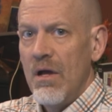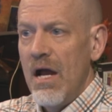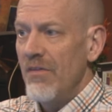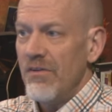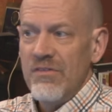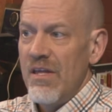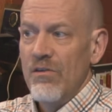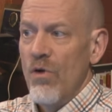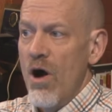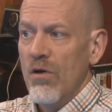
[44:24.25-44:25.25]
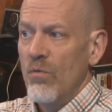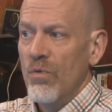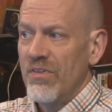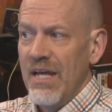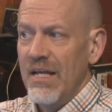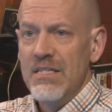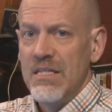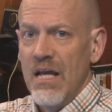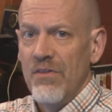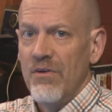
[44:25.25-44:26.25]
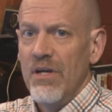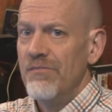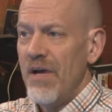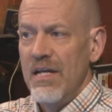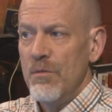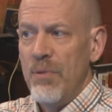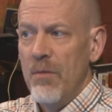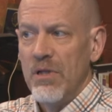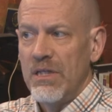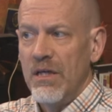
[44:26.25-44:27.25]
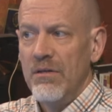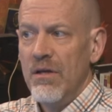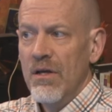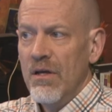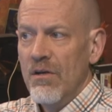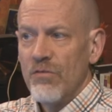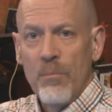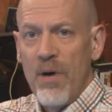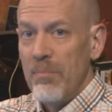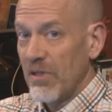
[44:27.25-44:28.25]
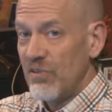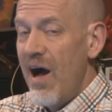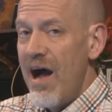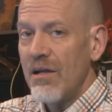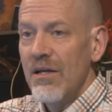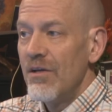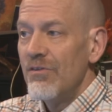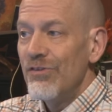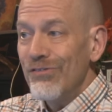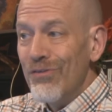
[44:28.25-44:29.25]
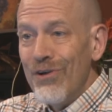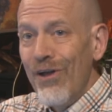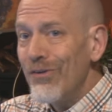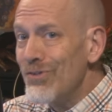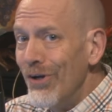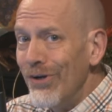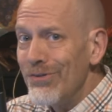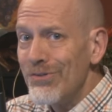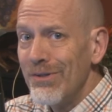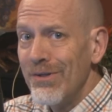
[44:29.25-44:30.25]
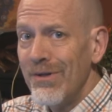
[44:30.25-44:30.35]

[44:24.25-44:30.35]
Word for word: I don't think there's anything wrong with getting together, inviting the public in for a public talk. Just don't call it church.